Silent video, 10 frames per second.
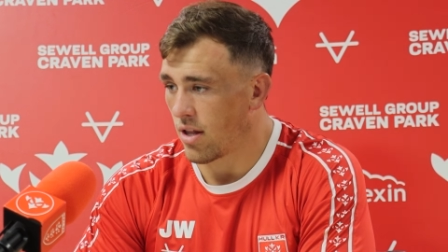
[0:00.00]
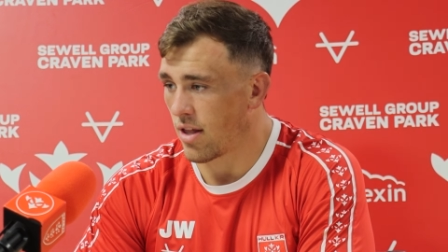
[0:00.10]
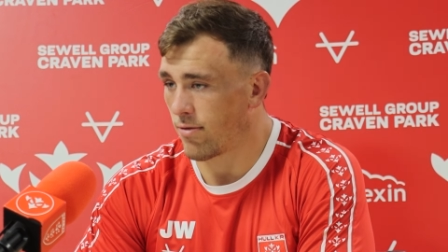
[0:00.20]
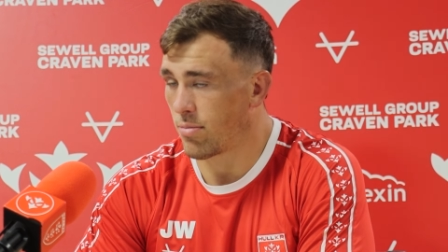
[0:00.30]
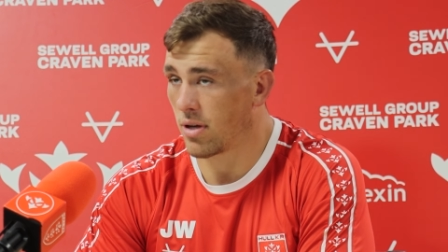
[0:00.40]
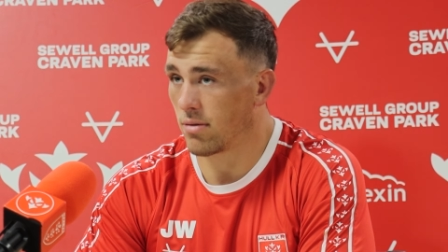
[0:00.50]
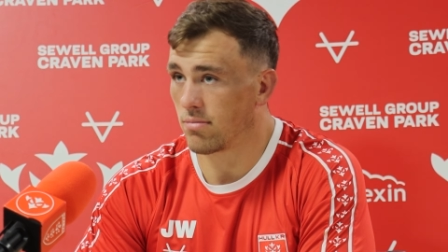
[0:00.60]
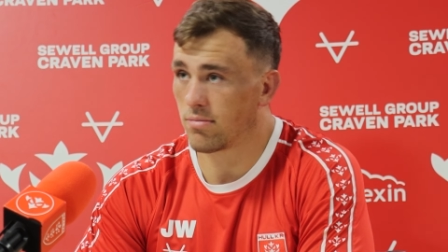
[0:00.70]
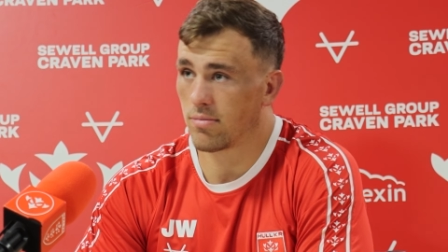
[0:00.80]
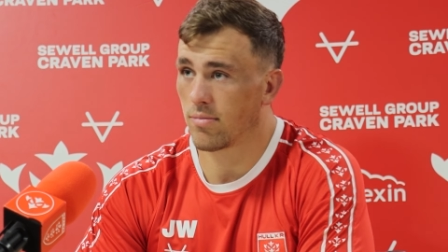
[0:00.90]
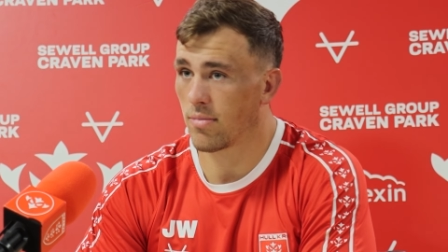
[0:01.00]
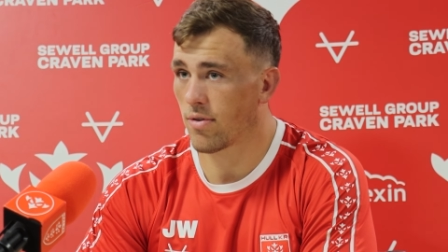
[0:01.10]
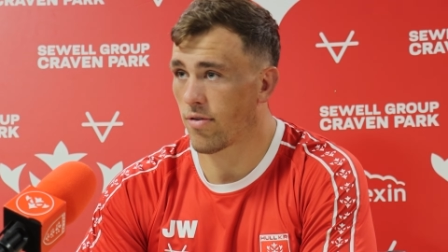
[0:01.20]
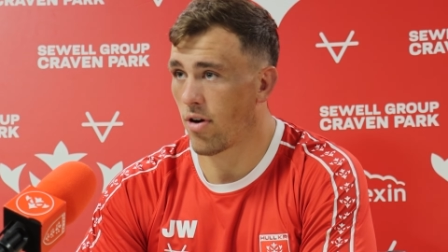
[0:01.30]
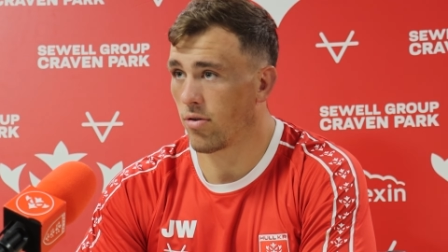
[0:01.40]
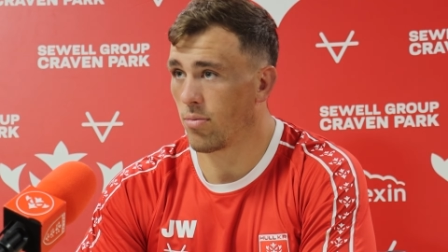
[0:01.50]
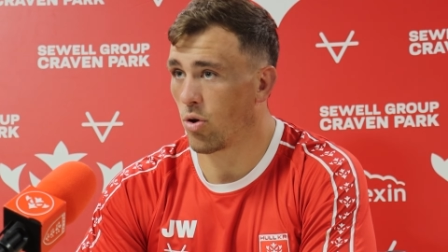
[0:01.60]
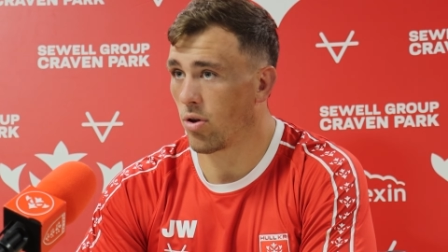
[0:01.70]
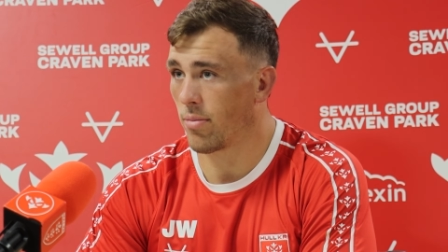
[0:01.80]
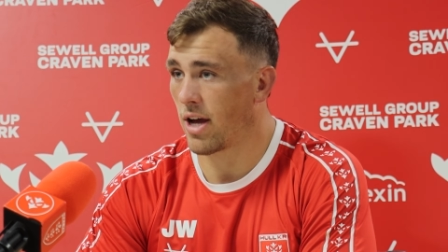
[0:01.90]
they've been throwing the
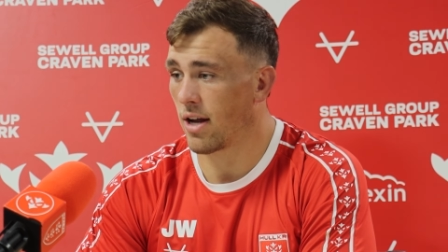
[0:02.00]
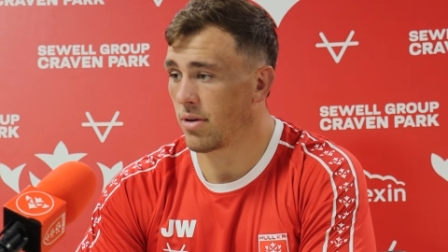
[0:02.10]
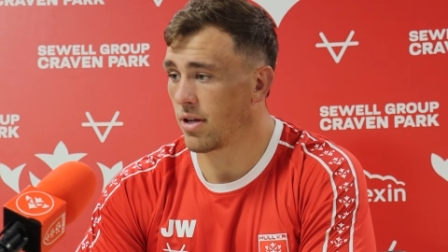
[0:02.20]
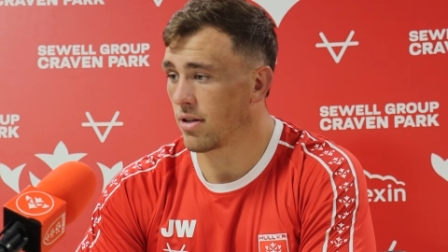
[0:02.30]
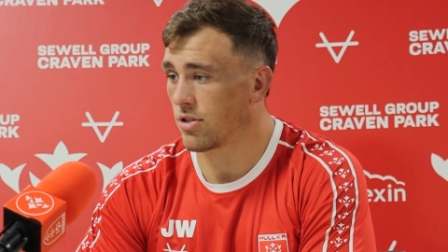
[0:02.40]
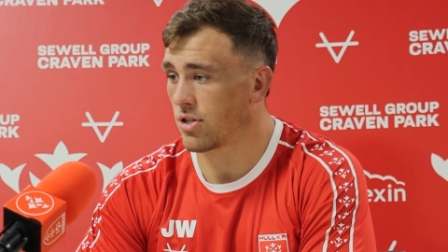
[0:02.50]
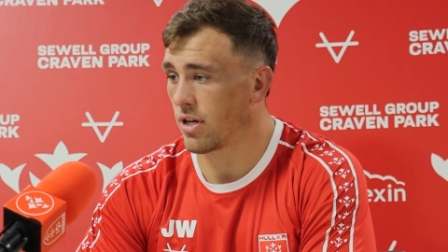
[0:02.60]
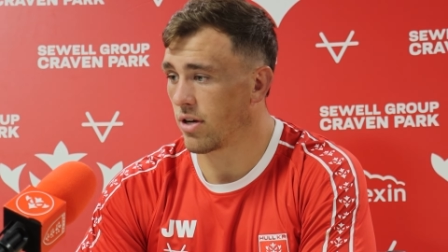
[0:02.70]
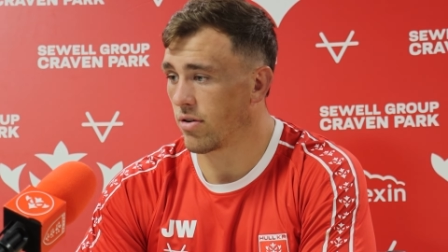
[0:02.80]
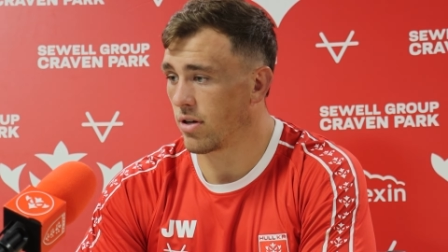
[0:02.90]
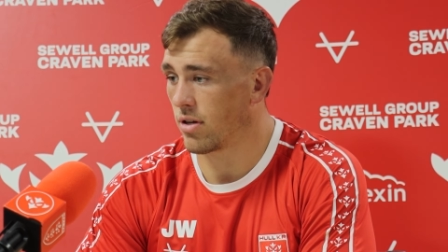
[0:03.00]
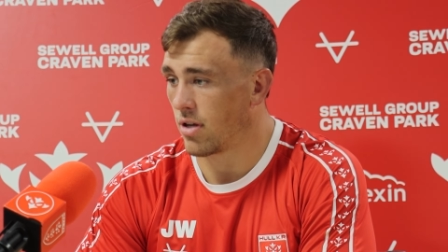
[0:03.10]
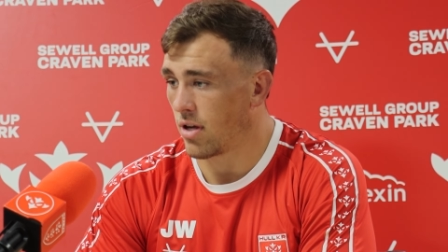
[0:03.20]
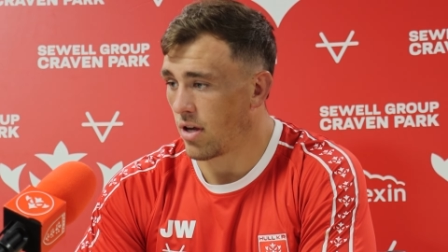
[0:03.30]
ball about a bit this year and